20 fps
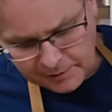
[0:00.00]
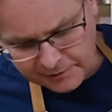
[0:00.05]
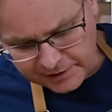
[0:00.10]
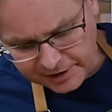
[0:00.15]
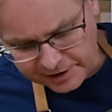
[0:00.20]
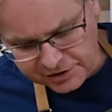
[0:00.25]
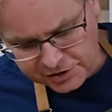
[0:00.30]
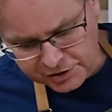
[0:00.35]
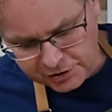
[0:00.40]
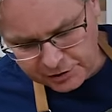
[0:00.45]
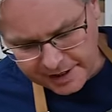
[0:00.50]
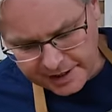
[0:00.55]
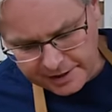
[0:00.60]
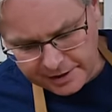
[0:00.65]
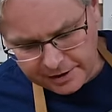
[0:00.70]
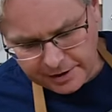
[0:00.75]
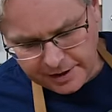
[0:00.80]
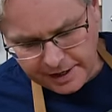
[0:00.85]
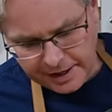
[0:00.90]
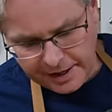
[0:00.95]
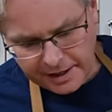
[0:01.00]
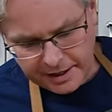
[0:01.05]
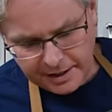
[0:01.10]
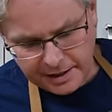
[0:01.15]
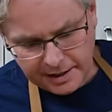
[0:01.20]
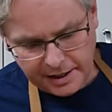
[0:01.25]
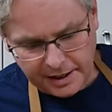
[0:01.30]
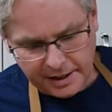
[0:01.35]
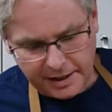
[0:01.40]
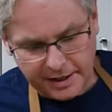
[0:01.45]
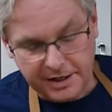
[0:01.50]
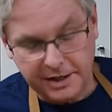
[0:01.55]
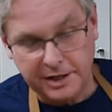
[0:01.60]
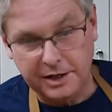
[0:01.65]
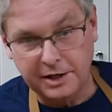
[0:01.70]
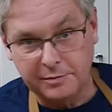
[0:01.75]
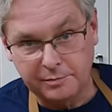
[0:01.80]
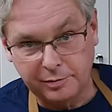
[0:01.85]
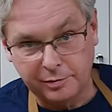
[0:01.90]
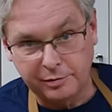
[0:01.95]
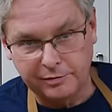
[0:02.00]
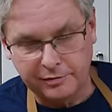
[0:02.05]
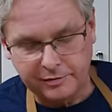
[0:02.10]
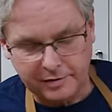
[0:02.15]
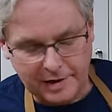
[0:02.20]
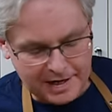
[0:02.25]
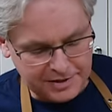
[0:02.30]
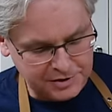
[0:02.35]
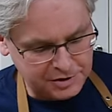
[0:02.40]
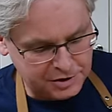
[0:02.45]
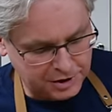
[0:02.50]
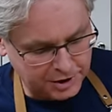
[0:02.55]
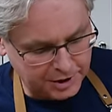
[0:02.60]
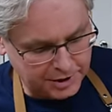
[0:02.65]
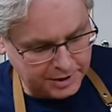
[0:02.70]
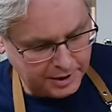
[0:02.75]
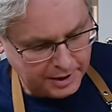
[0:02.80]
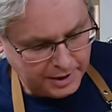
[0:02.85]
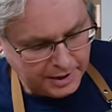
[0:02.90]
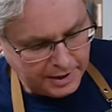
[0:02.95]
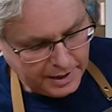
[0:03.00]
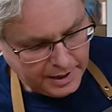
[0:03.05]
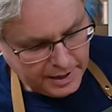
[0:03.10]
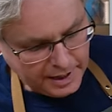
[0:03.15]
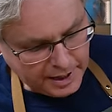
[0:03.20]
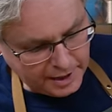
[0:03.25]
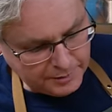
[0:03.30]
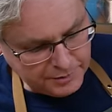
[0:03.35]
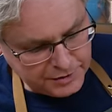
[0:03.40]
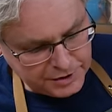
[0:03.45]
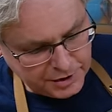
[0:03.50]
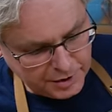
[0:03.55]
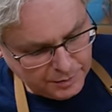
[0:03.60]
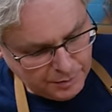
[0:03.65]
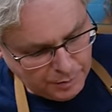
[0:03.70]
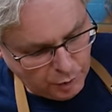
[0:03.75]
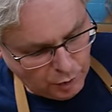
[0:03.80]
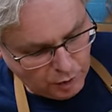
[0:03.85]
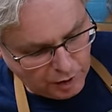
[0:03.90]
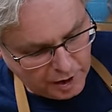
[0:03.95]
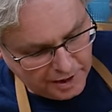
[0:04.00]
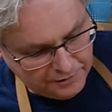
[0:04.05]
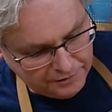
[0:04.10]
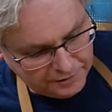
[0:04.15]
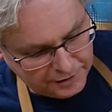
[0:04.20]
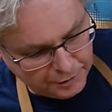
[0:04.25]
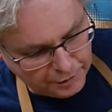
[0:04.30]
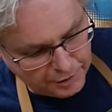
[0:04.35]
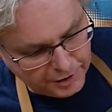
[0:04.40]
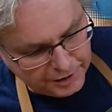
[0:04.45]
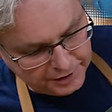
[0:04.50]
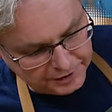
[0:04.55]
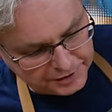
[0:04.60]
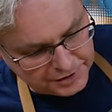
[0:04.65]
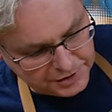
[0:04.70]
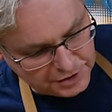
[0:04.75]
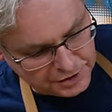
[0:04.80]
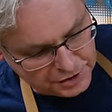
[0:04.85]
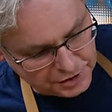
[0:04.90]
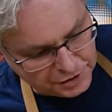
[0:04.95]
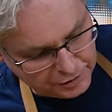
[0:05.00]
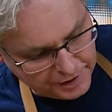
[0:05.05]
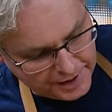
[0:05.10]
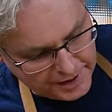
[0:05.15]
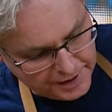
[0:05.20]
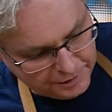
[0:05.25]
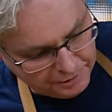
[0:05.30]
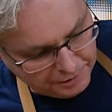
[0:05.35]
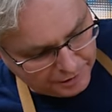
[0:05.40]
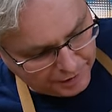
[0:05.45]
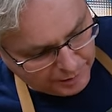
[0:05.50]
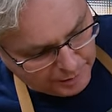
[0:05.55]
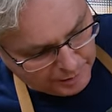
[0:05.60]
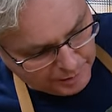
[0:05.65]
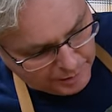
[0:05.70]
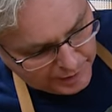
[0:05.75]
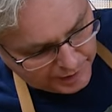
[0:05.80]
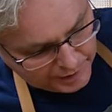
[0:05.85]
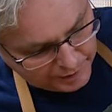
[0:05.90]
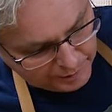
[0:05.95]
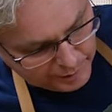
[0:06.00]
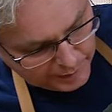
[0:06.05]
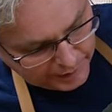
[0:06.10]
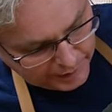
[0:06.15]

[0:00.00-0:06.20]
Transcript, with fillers: I've got a strainer and a heat-proof glass jug, and I'm just going to pour off the oil and strain out the big